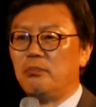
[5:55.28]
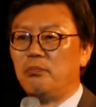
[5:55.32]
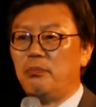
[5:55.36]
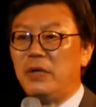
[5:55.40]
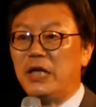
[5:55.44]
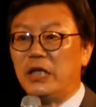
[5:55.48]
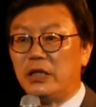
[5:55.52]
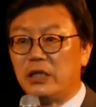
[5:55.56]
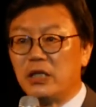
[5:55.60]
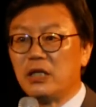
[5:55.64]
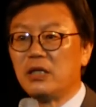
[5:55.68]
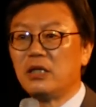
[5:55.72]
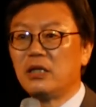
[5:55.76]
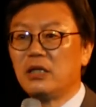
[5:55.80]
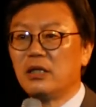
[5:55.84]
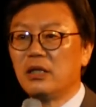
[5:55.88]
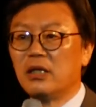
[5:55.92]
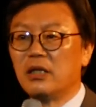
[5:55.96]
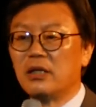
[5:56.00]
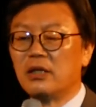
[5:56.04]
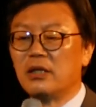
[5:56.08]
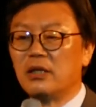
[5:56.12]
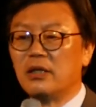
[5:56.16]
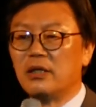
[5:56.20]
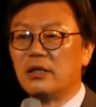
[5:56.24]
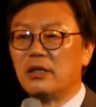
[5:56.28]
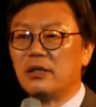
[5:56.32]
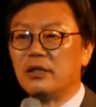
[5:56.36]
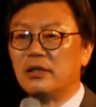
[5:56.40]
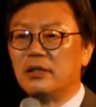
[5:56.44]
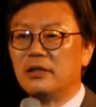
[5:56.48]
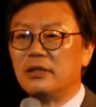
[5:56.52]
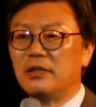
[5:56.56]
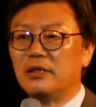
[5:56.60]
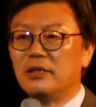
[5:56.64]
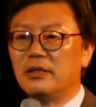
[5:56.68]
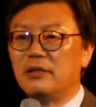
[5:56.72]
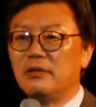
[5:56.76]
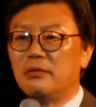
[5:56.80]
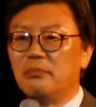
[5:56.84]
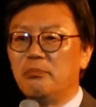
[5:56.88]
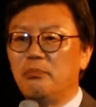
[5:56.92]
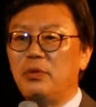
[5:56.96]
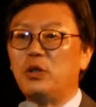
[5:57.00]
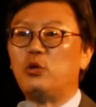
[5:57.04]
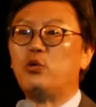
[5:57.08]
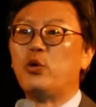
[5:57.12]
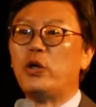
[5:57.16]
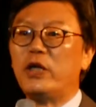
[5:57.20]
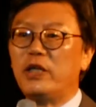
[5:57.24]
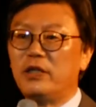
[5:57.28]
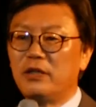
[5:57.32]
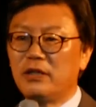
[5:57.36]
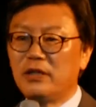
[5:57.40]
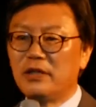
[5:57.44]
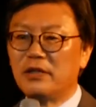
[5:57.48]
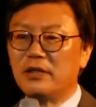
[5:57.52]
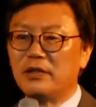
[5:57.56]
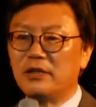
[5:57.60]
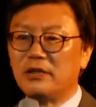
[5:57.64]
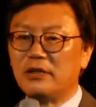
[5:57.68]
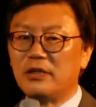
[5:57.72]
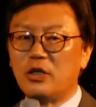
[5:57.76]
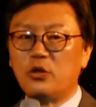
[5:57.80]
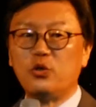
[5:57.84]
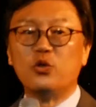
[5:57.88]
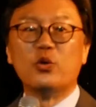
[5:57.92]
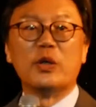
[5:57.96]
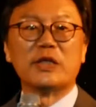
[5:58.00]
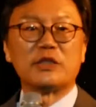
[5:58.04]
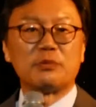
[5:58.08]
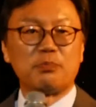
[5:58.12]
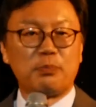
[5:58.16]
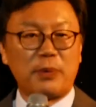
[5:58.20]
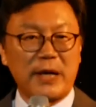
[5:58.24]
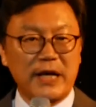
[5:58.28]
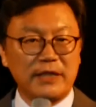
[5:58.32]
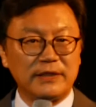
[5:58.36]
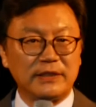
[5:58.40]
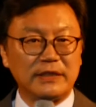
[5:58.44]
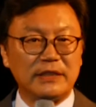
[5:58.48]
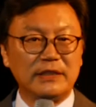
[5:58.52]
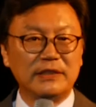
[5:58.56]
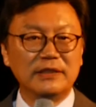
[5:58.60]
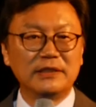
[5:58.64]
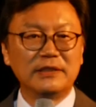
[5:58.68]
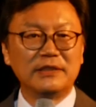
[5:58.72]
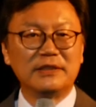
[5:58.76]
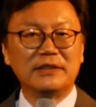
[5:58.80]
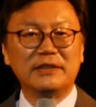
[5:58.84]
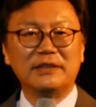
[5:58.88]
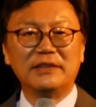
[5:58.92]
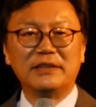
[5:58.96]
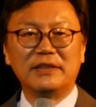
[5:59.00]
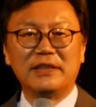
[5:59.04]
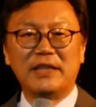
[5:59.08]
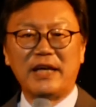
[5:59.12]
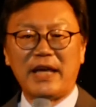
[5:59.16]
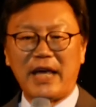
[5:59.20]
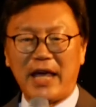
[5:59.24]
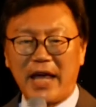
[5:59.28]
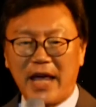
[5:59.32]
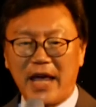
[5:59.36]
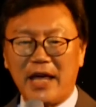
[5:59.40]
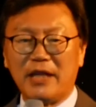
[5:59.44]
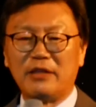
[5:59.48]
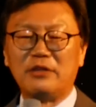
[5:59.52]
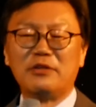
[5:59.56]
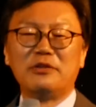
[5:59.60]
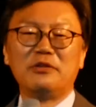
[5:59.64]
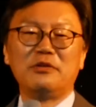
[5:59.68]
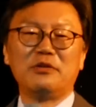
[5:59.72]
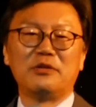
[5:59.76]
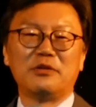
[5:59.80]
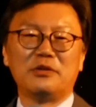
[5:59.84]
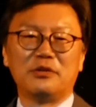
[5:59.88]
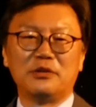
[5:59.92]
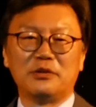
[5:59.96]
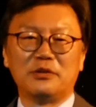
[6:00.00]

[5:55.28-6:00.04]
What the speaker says: meeting between the US president and